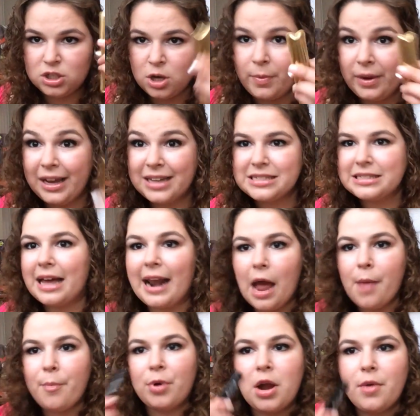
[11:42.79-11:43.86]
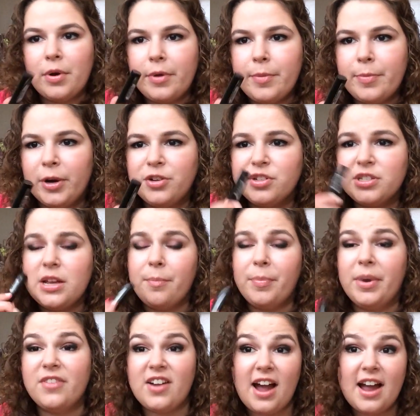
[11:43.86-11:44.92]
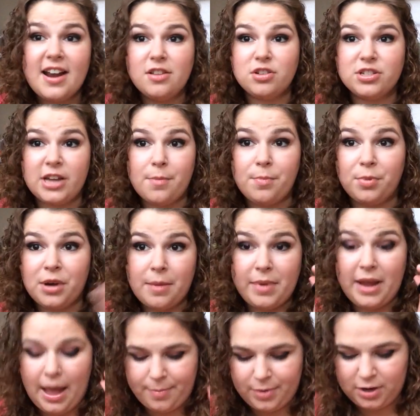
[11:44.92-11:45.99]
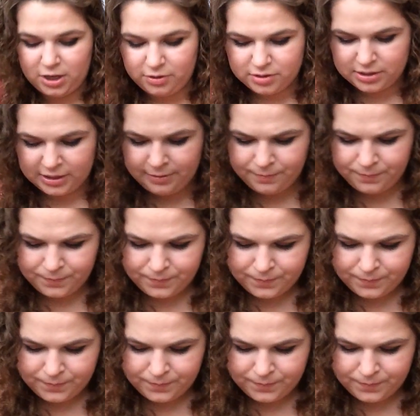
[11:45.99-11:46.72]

So because of that, I probably wouldn't repurchase it. But if I got another sample, I'd be happy to use it.